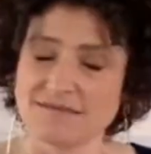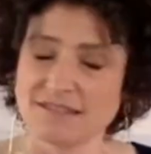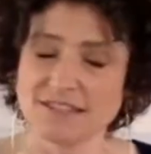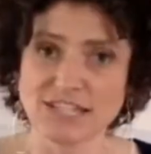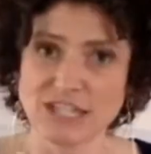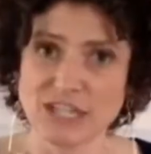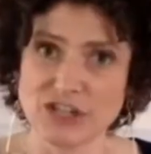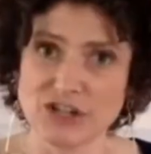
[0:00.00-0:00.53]

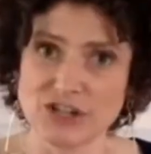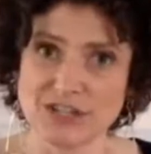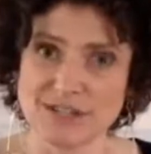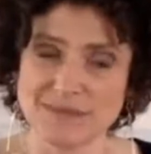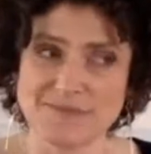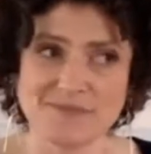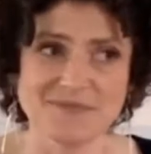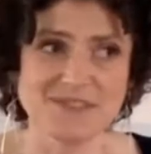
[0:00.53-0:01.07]
Delicious.
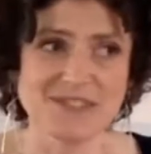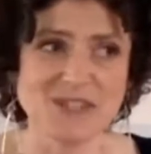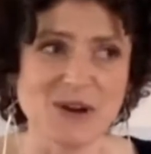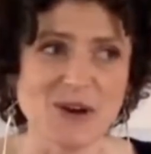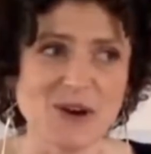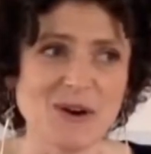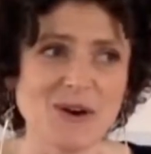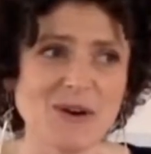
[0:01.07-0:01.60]

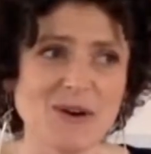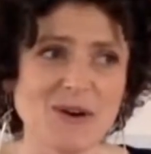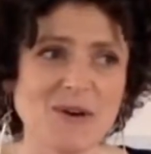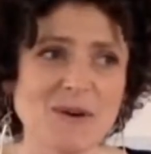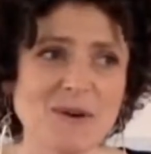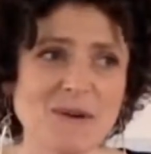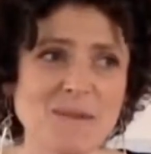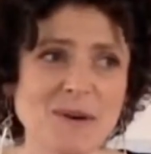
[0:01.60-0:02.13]
So
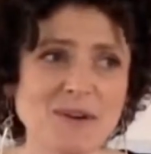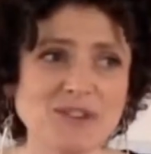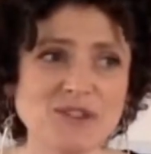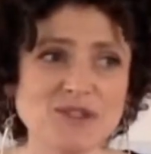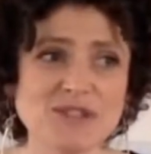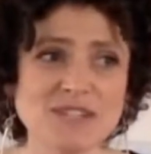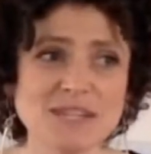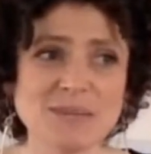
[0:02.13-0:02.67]
most
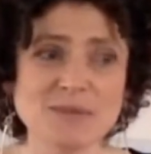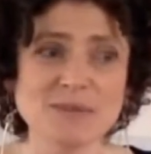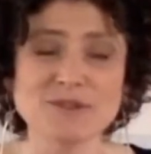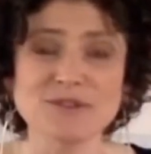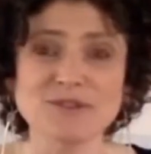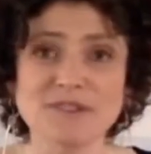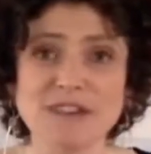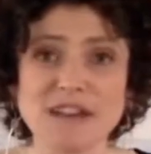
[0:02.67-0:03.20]
trees can
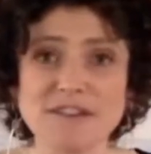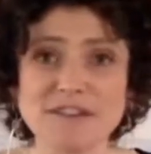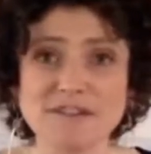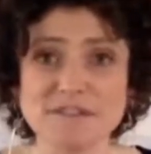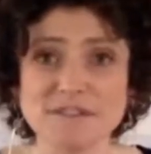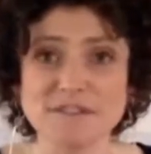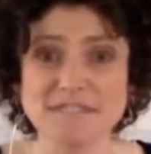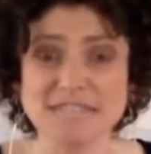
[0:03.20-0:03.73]
produce 5 to
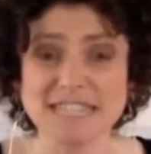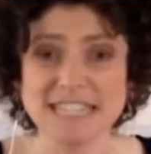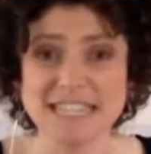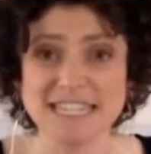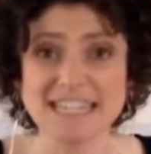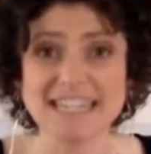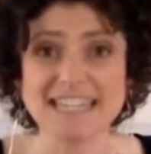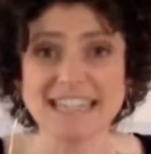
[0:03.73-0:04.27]

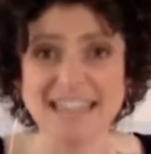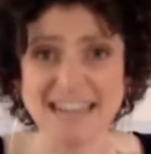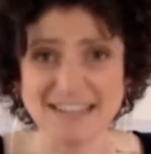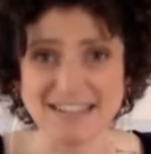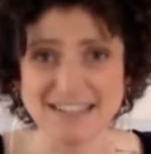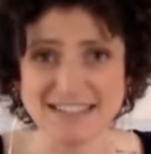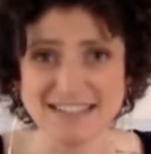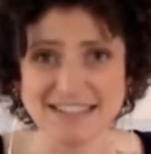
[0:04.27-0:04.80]
15
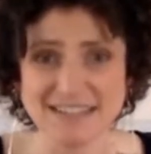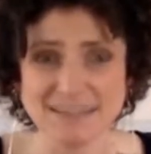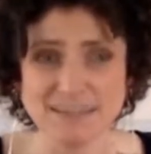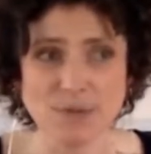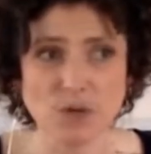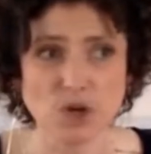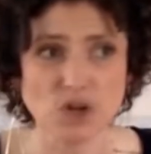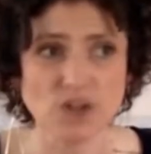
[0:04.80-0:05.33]
gallons
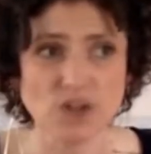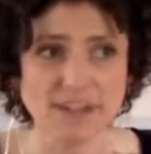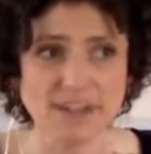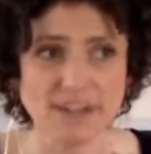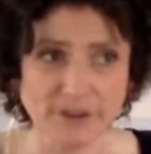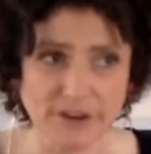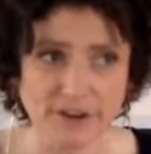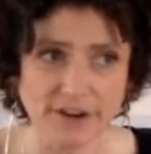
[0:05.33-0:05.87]
per
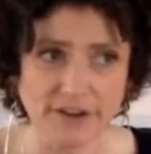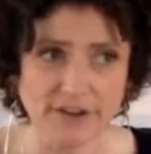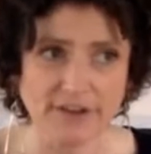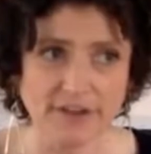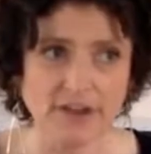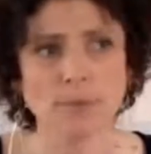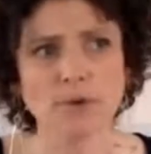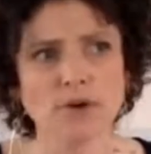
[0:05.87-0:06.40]
year,
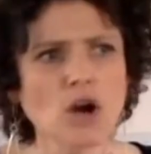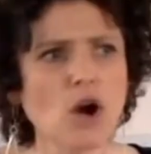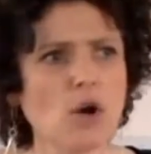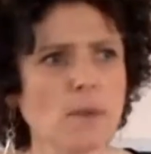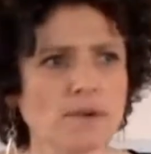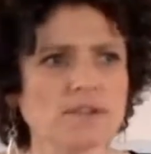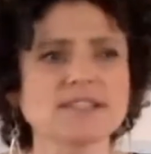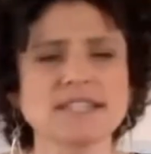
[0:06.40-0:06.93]
or
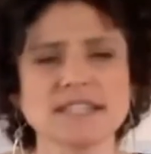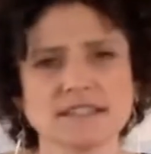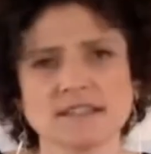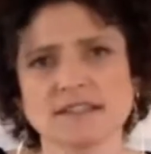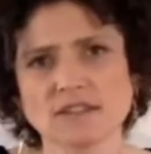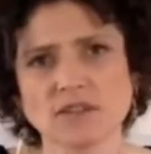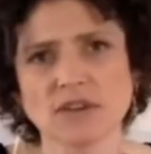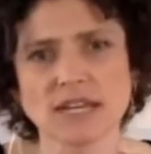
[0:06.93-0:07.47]
per
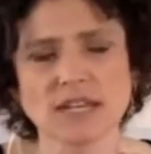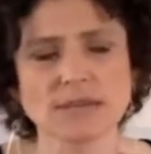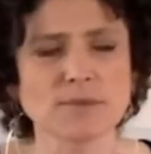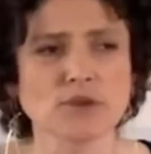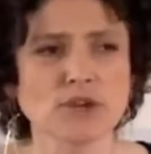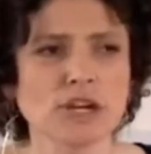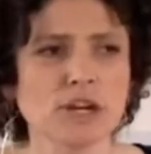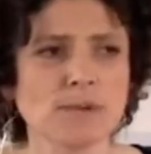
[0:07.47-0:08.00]
season, so I guess
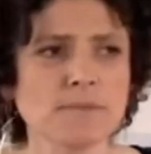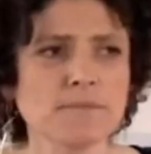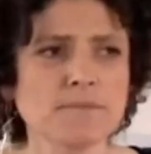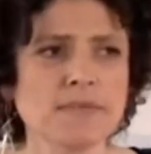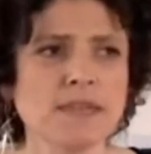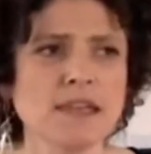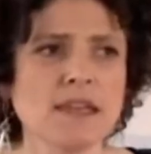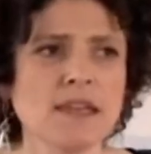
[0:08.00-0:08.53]
per year.
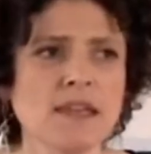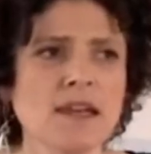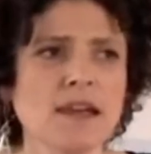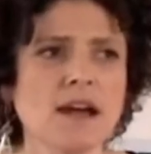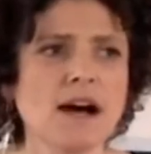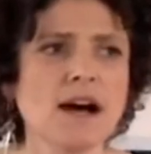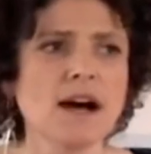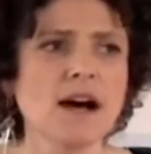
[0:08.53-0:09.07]

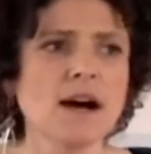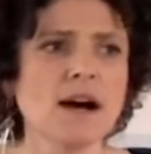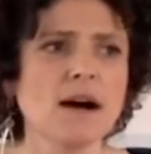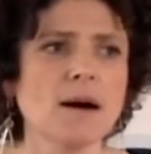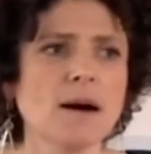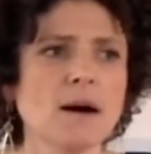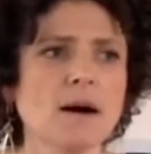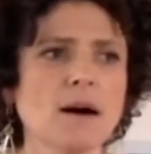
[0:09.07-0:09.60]

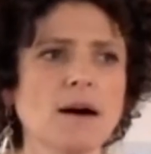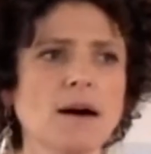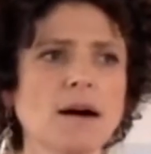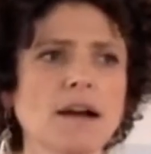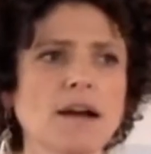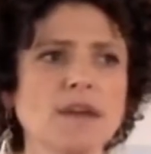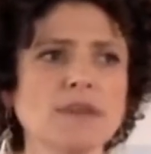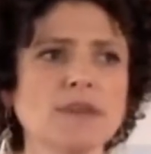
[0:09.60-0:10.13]

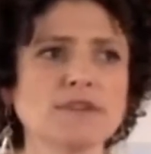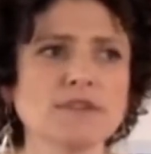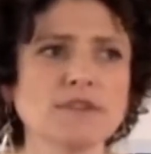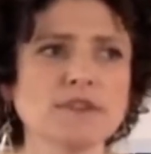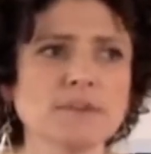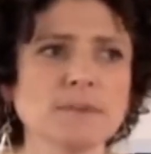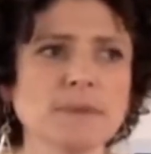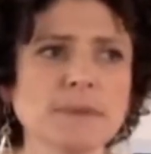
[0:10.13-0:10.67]

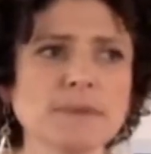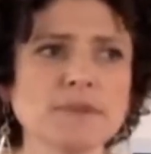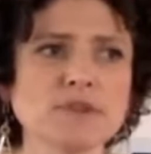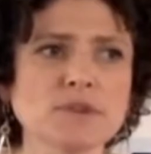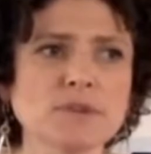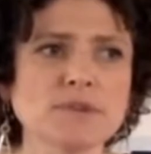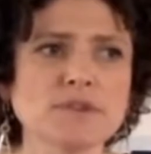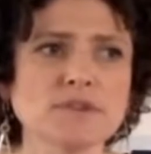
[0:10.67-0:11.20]
Maple
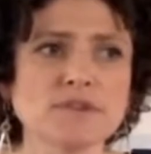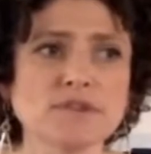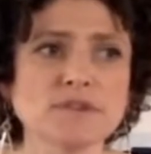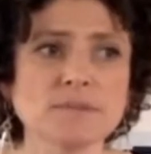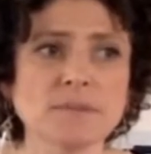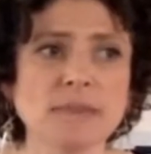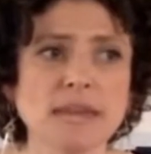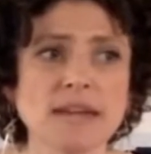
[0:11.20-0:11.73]
syrup was first
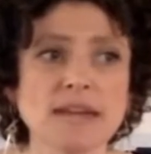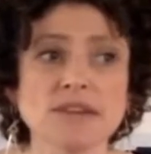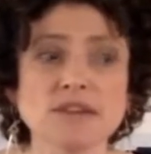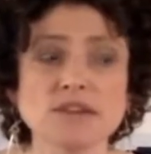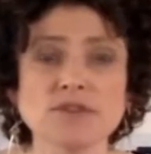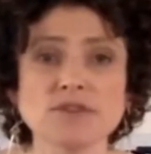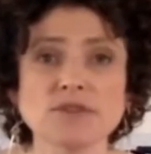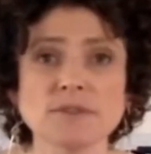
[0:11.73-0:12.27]
made and
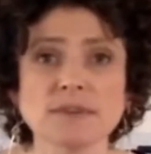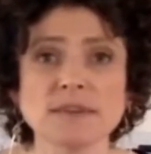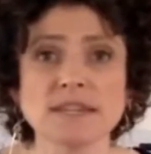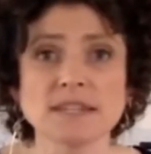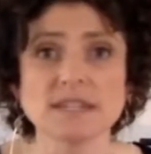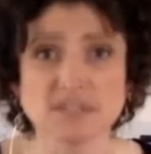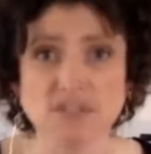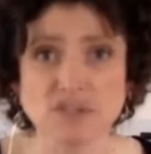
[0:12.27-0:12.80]
used by the
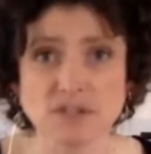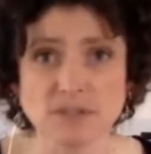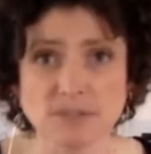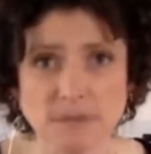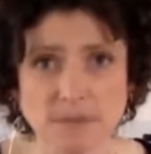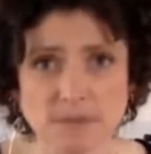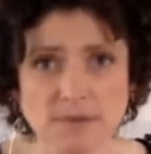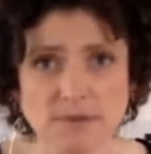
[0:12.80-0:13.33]
indigenous
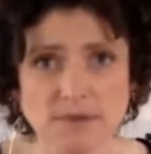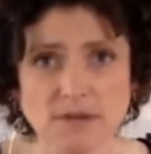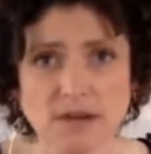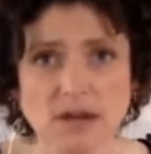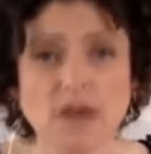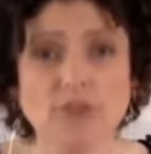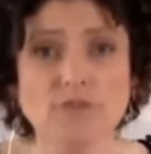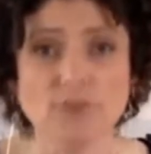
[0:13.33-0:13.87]
people
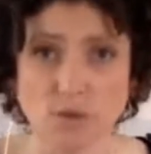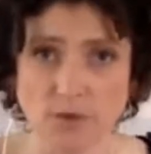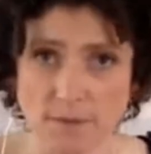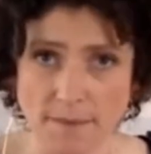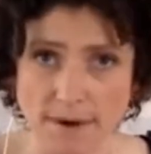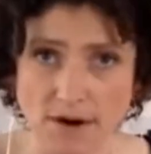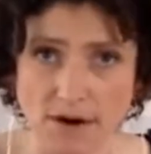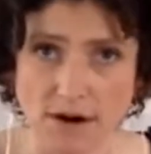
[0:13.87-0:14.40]
of North
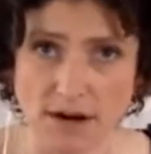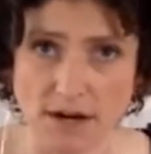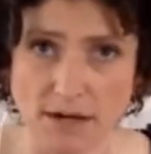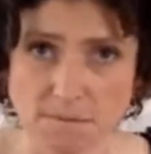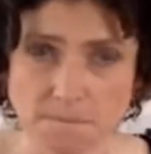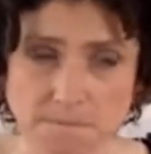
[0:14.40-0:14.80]
America,